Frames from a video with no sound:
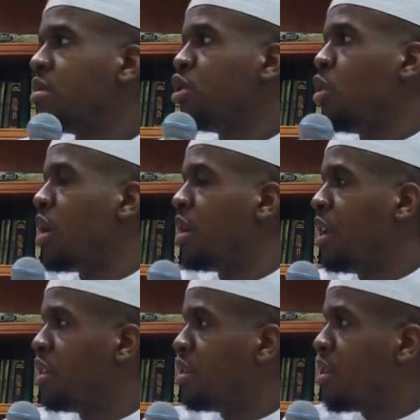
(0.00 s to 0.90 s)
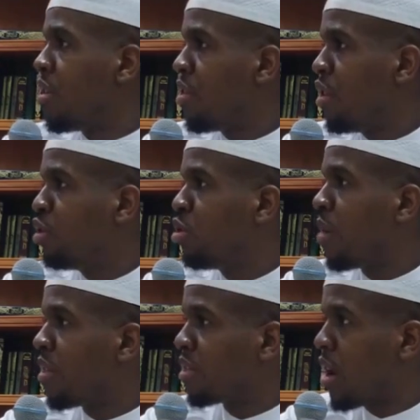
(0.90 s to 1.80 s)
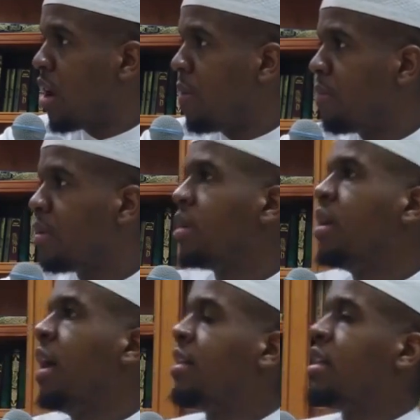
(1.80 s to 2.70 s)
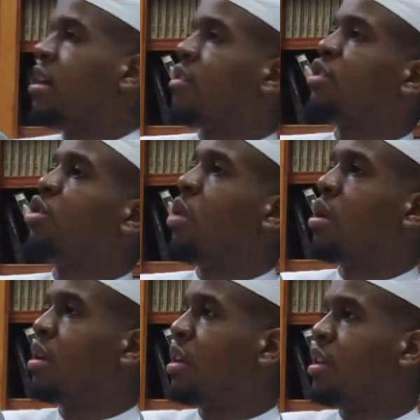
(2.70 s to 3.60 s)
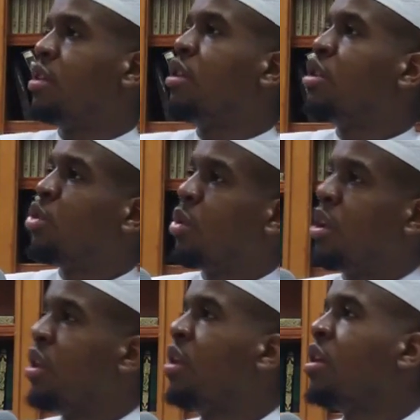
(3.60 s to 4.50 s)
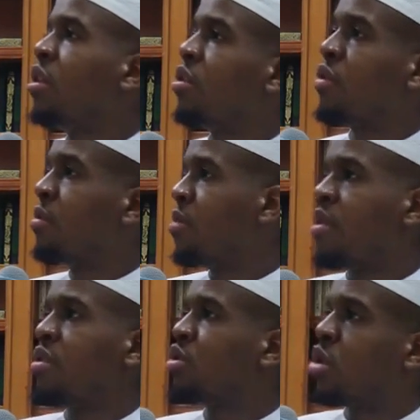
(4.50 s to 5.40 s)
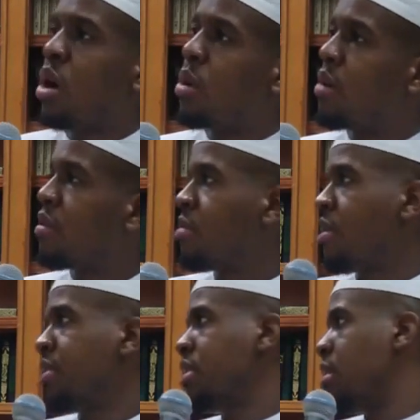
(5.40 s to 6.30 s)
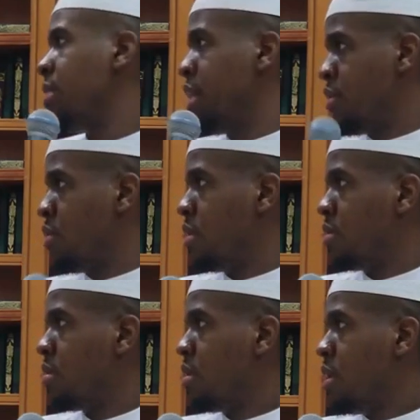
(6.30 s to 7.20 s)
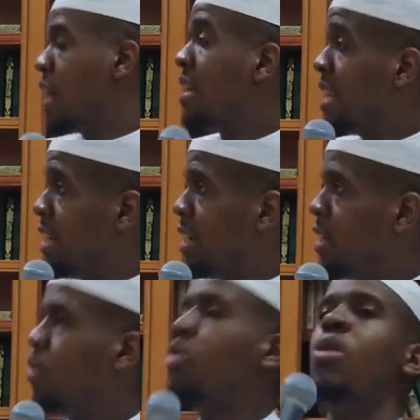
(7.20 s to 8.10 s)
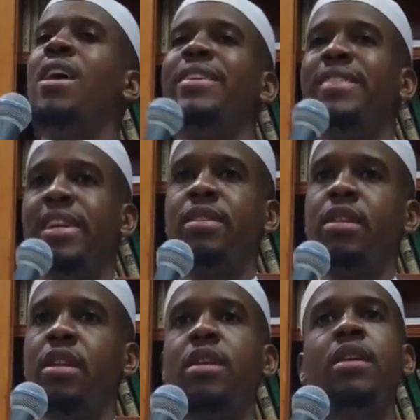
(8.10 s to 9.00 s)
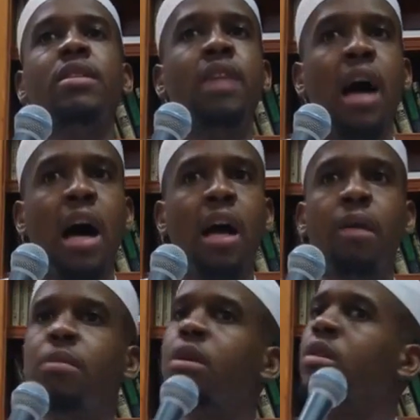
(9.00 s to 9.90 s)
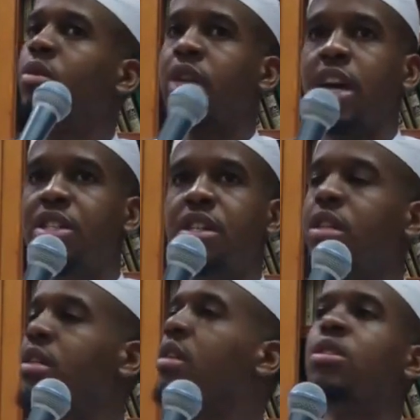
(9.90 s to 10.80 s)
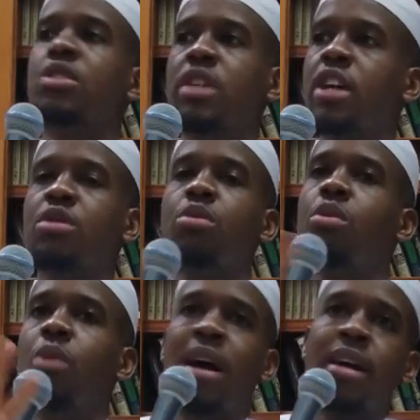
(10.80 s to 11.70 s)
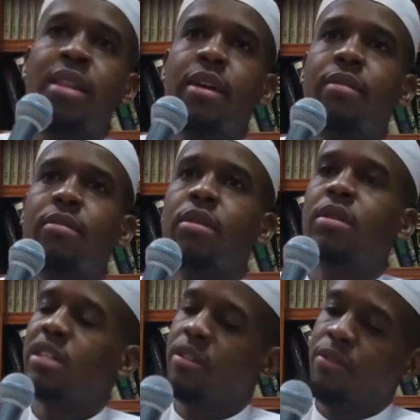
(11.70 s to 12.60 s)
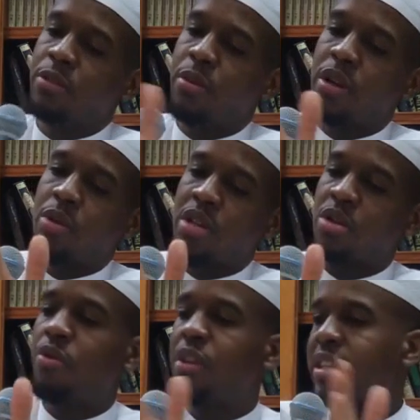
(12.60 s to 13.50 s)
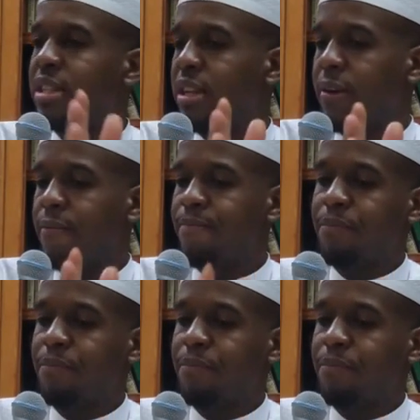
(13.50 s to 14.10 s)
232 brothers come, and then another 223 brothers or however brothers come later on. A need or a necessity. Time, location, schedule, what heck of that? That's the first part of the question. Hopefully that's clear.